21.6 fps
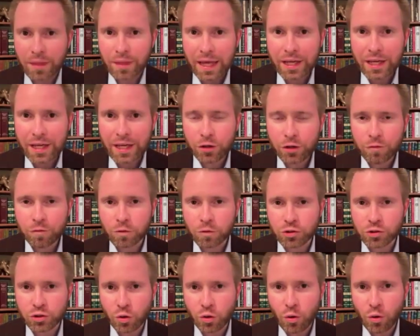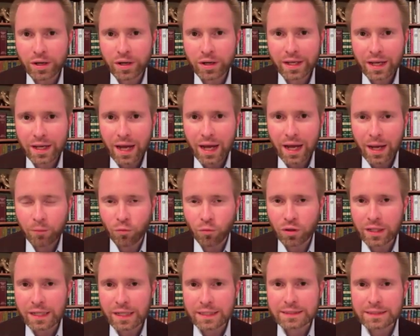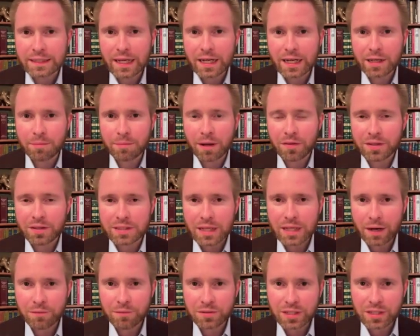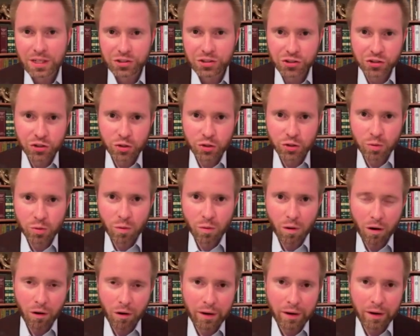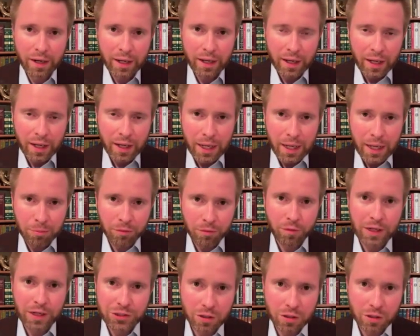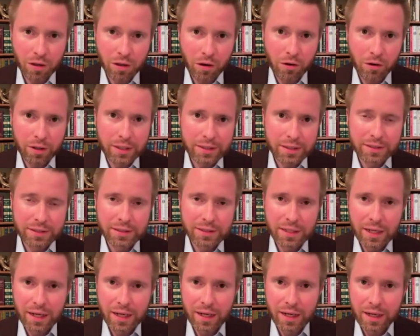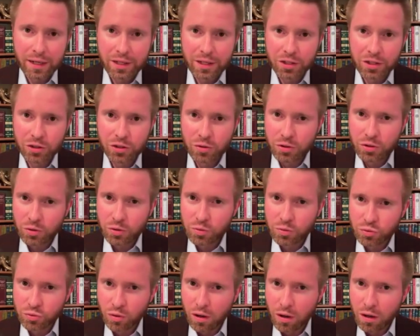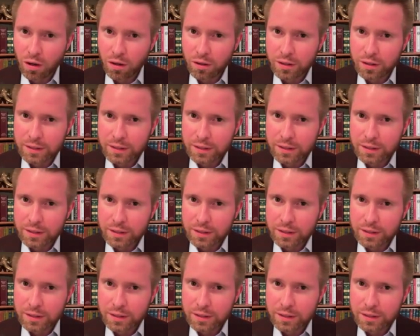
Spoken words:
thank you for joining. I'm really excited about this conversation. You are a professional artist. You draw